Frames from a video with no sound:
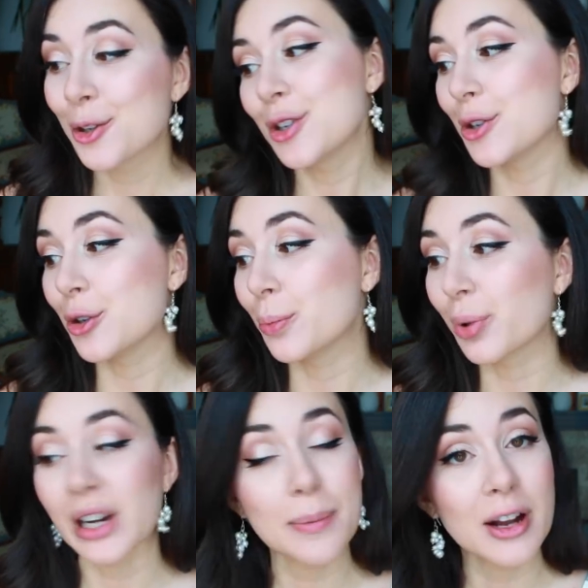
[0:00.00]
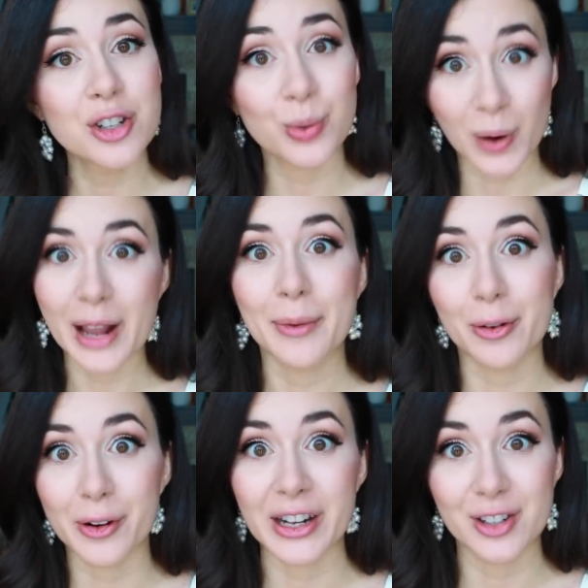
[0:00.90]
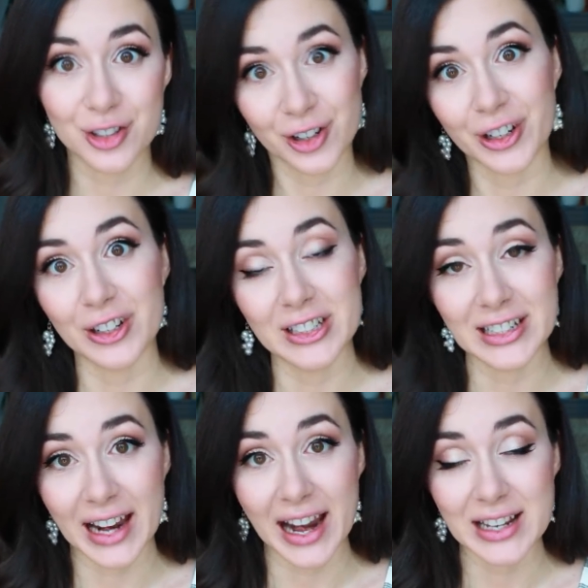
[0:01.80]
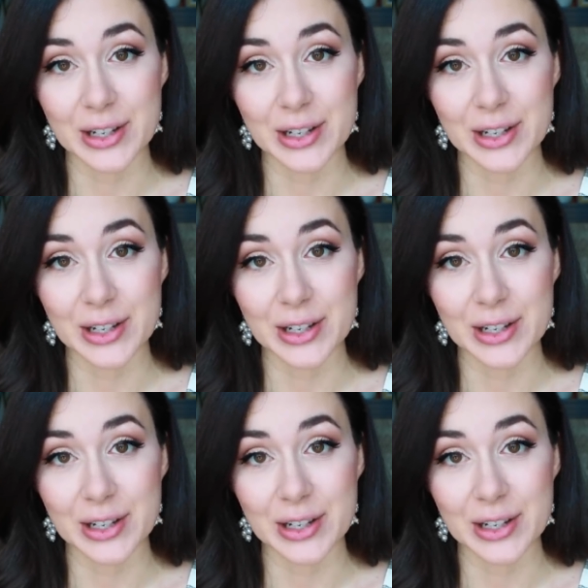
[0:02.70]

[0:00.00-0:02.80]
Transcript: to pretty much what I'm going to show you today.